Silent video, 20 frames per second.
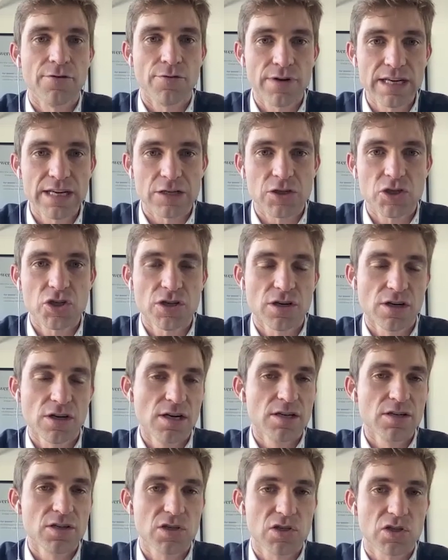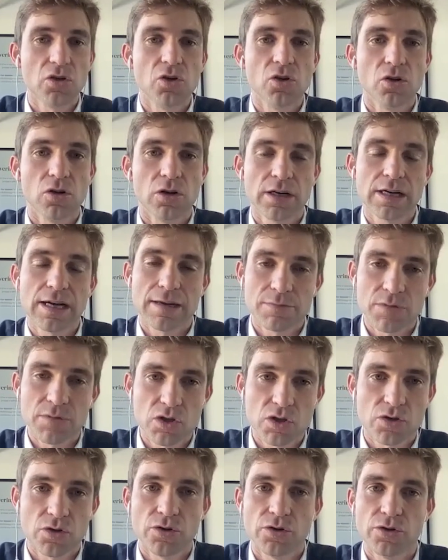reach still
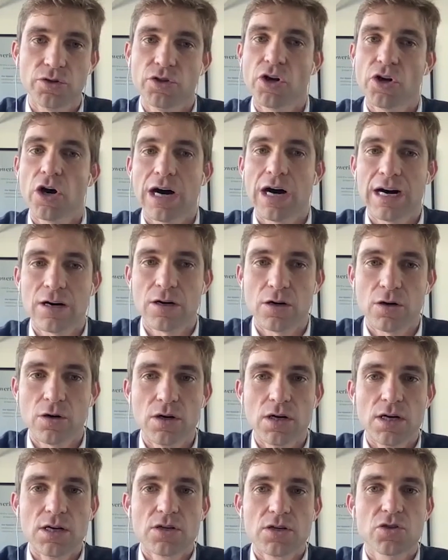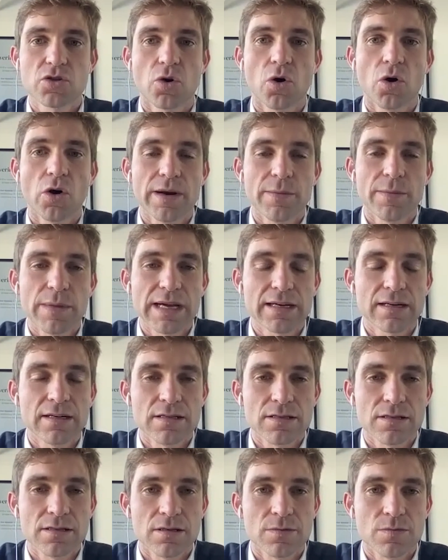comes through, our scoring
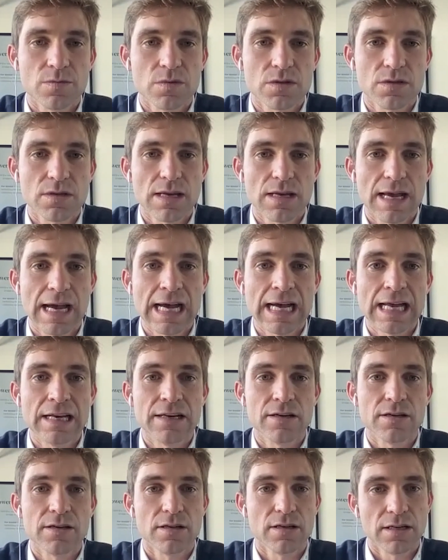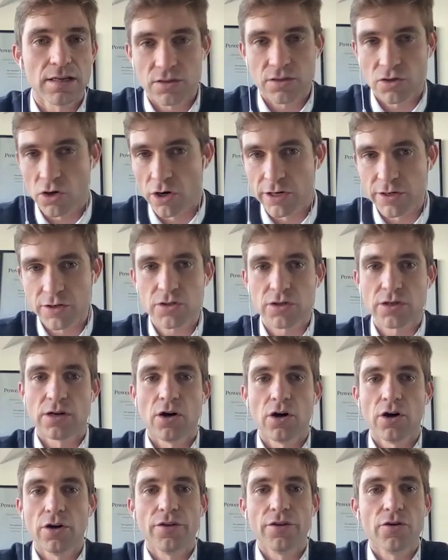mechanisms, and is going to
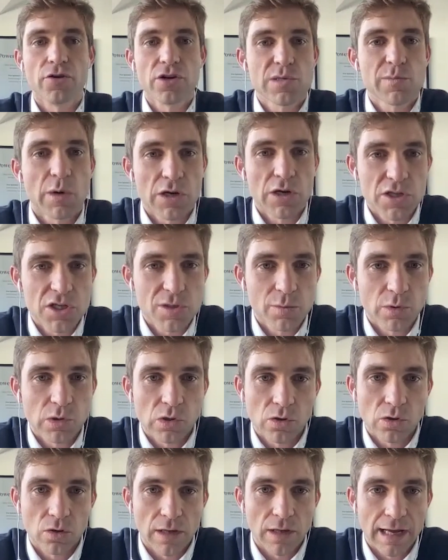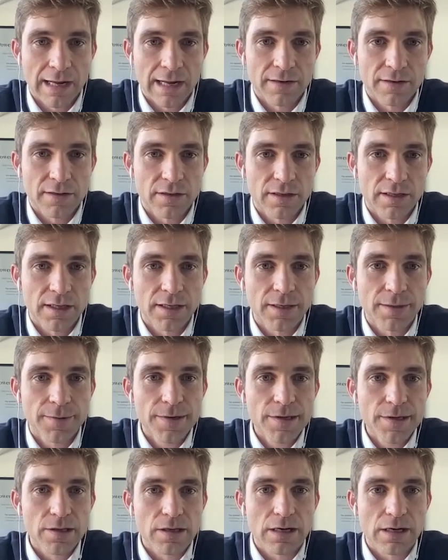go the responsible and the
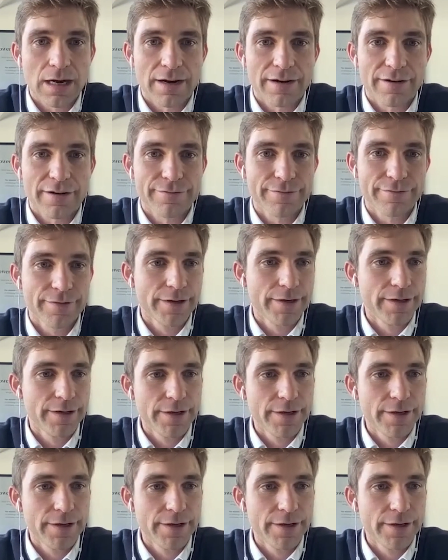kind of